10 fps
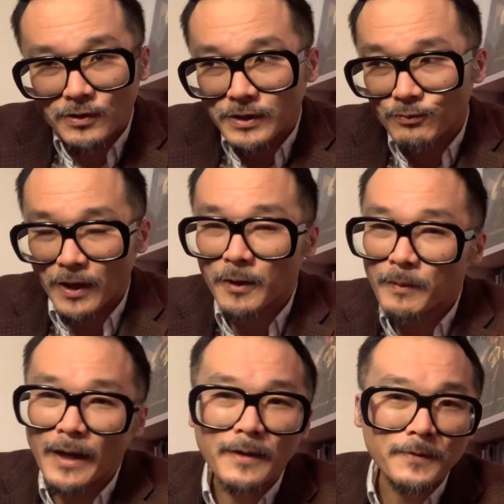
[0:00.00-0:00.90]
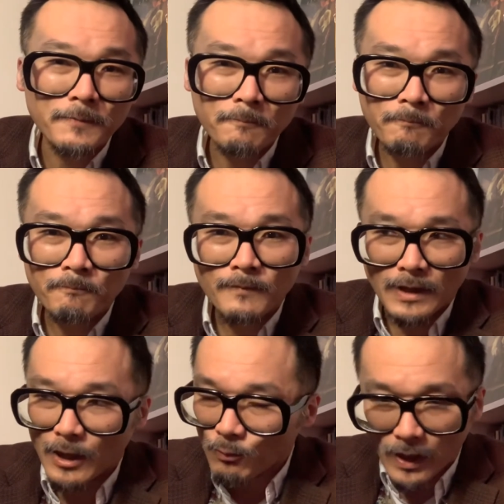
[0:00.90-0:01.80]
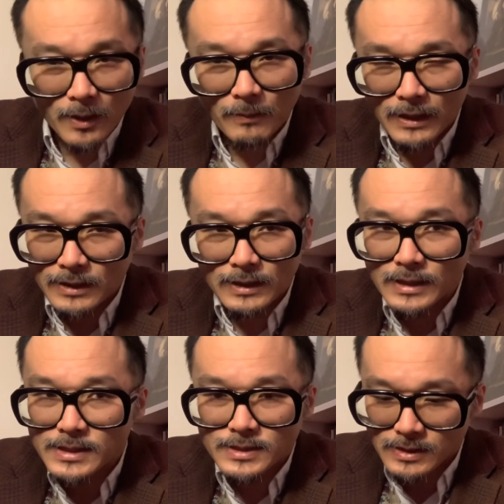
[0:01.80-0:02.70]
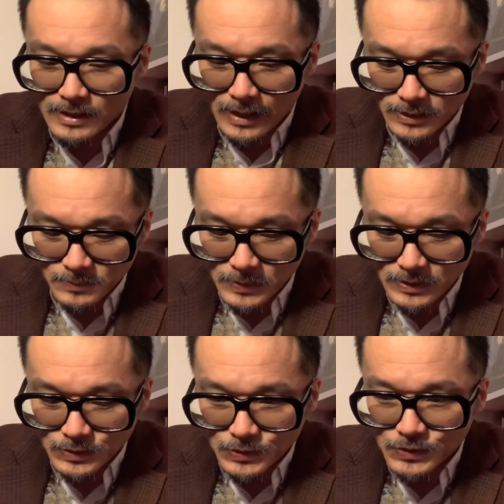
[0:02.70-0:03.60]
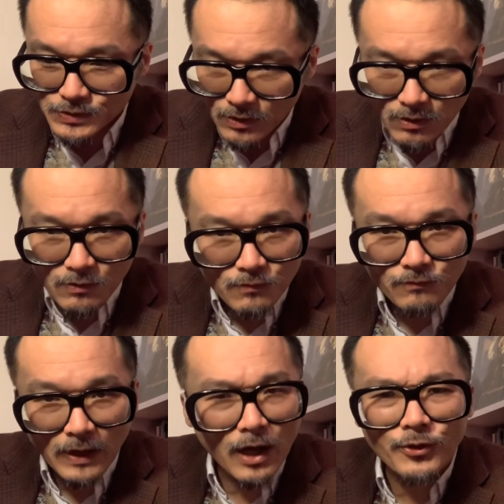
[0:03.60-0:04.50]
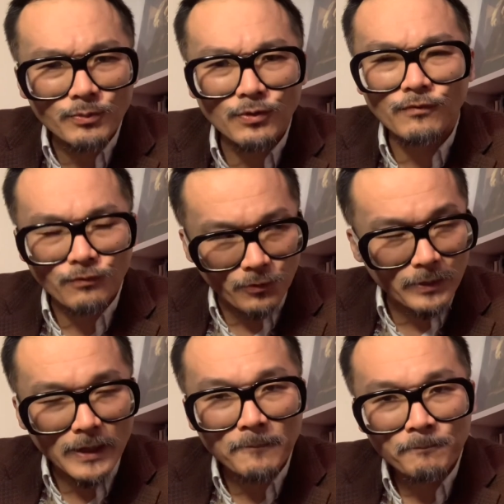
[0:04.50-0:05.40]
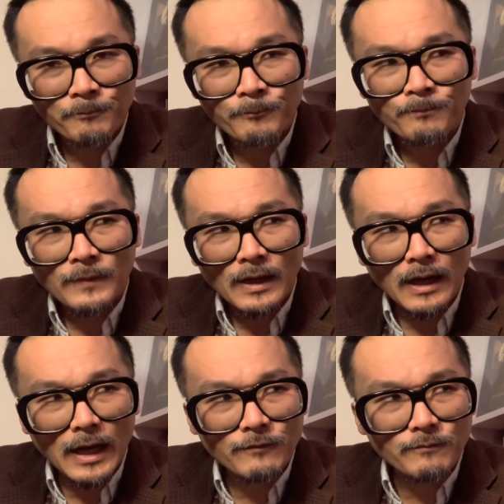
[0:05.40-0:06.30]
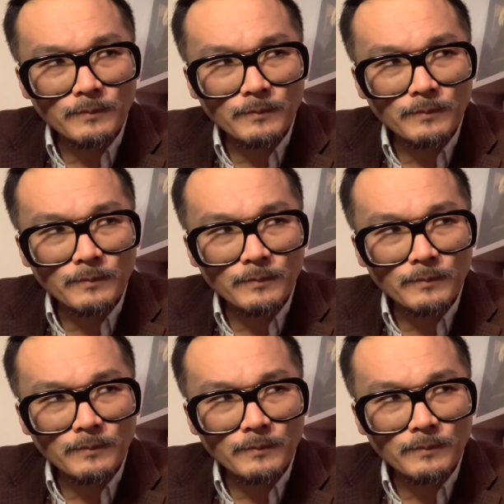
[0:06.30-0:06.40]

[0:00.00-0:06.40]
recommend. I recommend it. This has been so valuable for me. I've